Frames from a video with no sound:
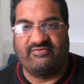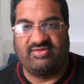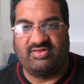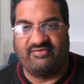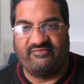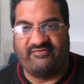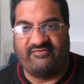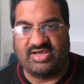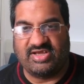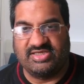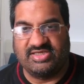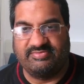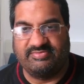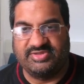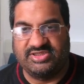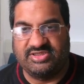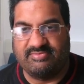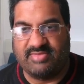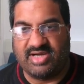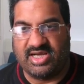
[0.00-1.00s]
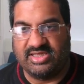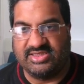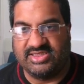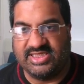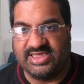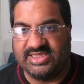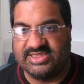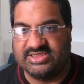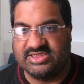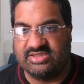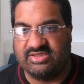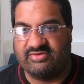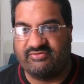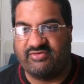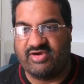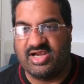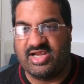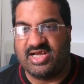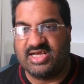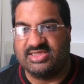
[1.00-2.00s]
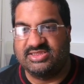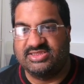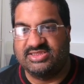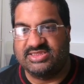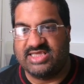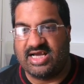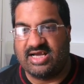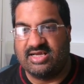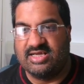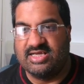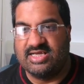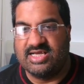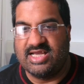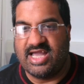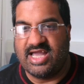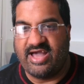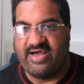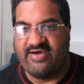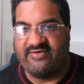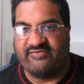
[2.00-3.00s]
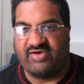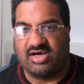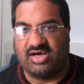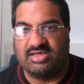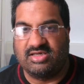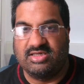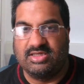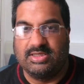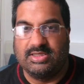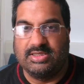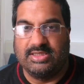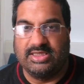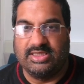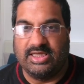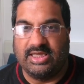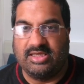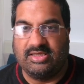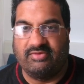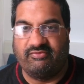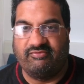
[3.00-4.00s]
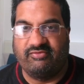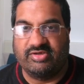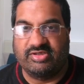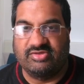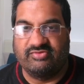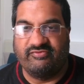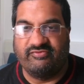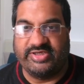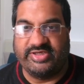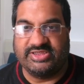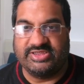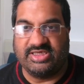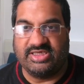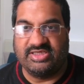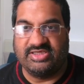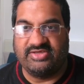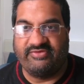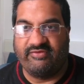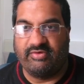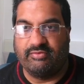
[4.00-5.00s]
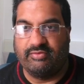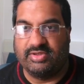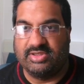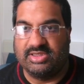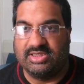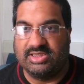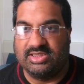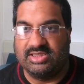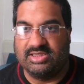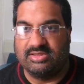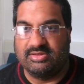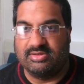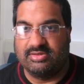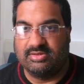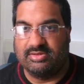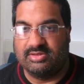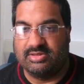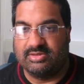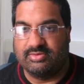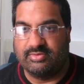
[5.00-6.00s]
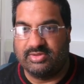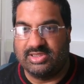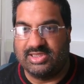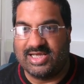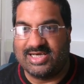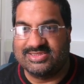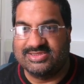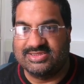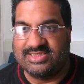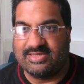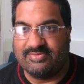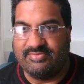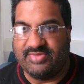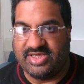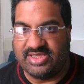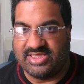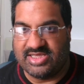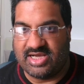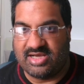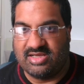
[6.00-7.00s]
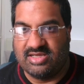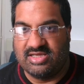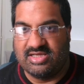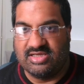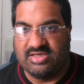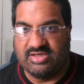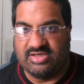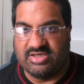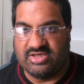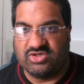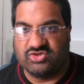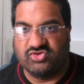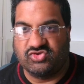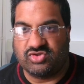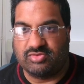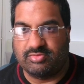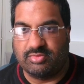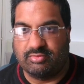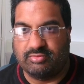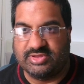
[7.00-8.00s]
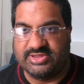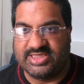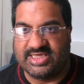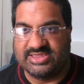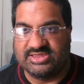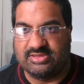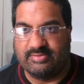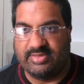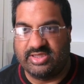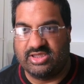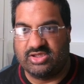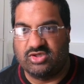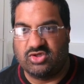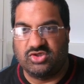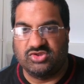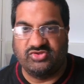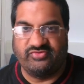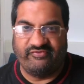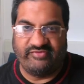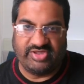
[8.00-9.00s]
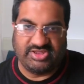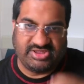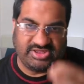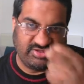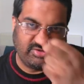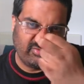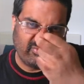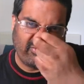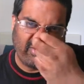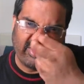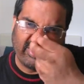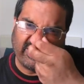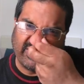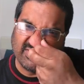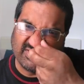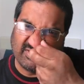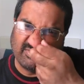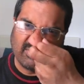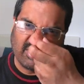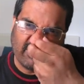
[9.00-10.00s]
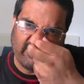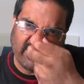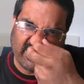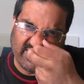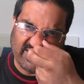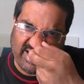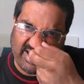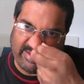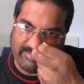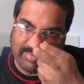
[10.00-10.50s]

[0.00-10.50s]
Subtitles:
fandom's demand isn't the right answer, ever. In a recent interview with Last Stand Media, Neil Druckmann was asked about the controversy surrounding his upcoming game,